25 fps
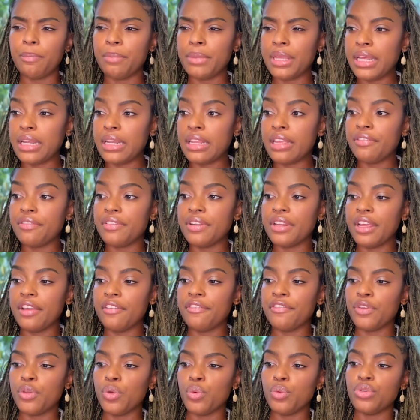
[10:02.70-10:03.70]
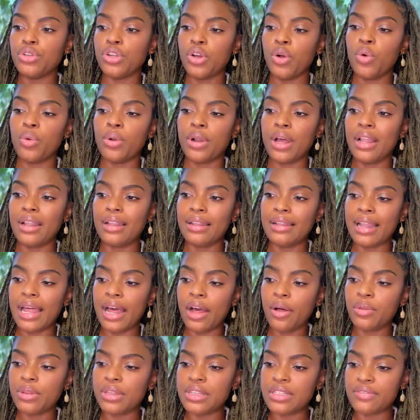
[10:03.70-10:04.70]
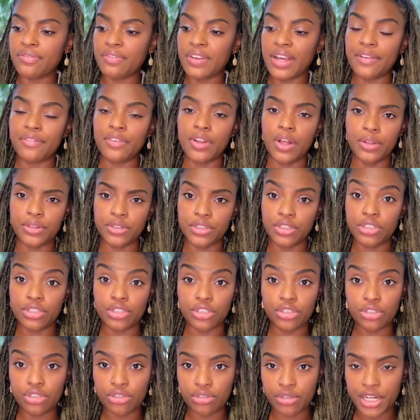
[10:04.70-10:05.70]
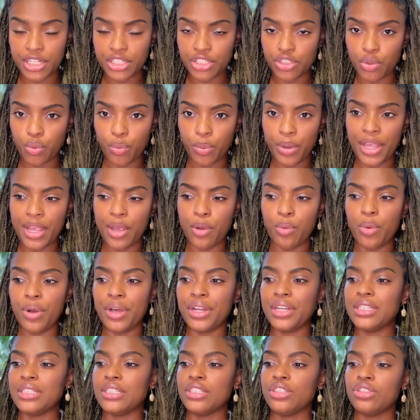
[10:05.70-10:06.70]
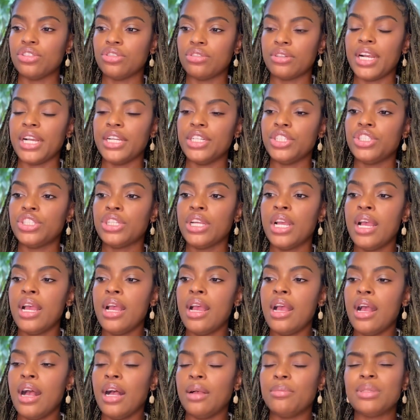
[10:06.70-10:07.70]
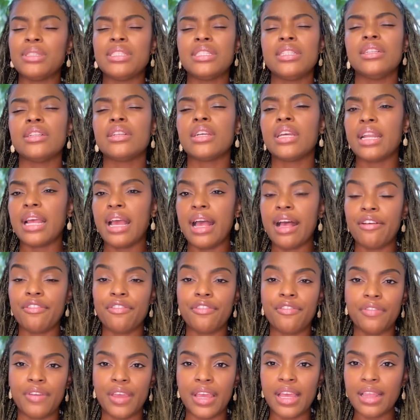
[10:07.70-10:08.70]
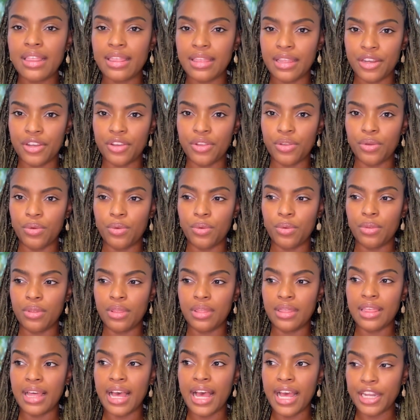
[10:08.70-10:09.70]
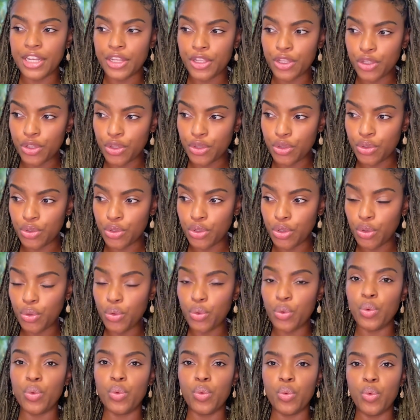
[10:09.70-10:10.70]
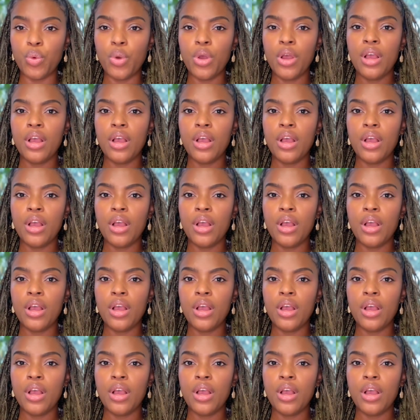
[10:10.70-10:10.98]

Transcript: me and even if you don't allow this five dollars to stretch the way i want it to stretch i'm still gonna have faith in you that you